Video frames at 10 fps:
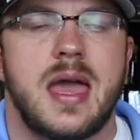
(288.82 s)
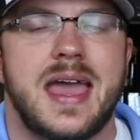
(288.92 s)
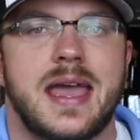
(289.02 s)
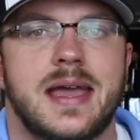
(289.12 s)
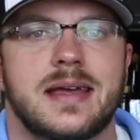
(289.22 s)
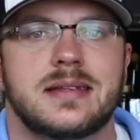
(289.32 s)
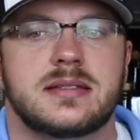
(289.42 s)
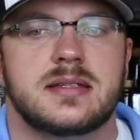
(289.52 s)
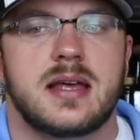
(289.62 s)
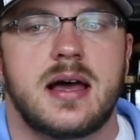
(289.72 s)

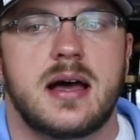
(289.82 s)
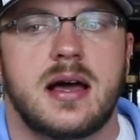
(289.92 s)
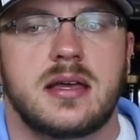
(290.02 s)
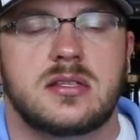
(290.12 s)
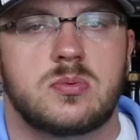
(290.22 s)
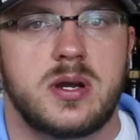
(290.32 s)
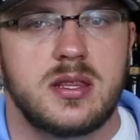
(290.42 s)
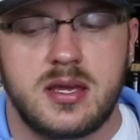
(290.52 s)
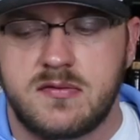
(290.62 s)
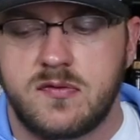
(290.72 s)
And it's
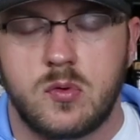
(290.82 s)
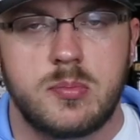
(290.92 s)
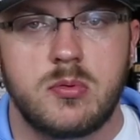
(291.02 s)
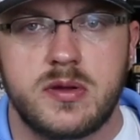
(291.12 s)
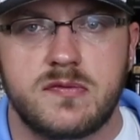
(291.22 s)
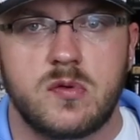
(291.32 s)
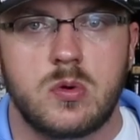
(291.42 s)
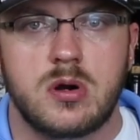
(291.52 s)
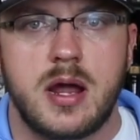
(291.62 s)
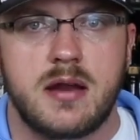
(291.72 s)
rated like
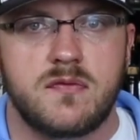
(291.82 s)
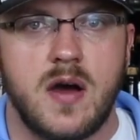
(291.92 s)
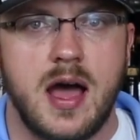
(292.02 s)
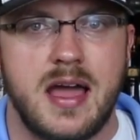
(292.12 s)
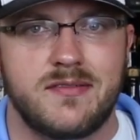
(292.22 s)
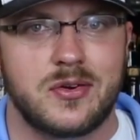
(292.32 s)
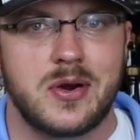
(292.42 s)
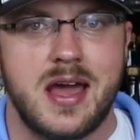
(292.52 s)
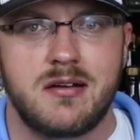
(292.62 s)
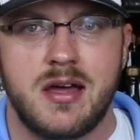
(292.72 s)
4.4 out of 5, or
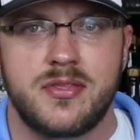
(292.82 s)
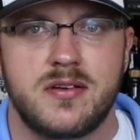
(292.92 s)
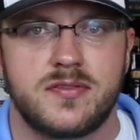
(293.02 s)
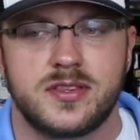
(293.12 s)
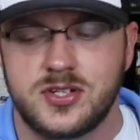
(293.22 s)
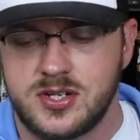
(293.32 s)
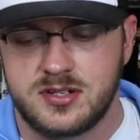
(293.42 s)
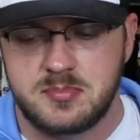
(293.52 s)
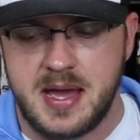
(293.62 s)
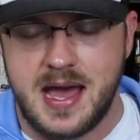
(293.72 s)
right around there for this
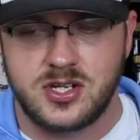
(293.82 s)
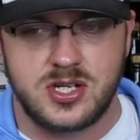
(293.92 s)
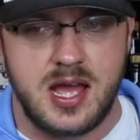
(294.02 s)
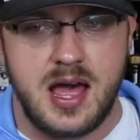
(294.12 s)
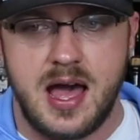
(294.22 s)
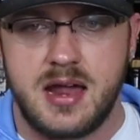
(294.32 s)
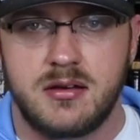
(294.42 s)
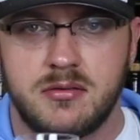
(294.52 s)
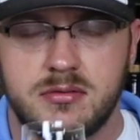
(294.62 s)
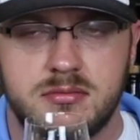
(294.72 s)
year's batch. I
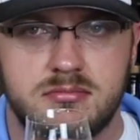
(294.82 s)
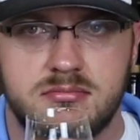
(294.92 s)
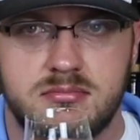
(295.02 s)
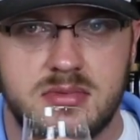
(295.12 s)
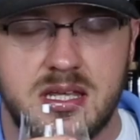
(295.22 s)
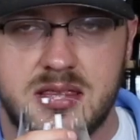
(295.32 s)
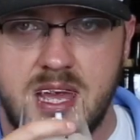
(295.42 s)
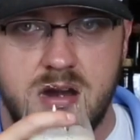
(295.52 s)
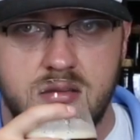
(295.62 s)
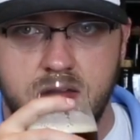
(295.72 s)
don't get
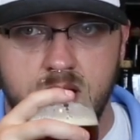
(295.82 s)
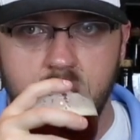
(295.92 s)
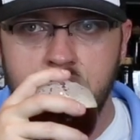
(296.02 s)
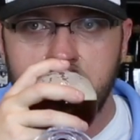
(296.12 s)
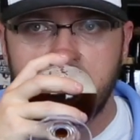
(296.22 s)
that at all.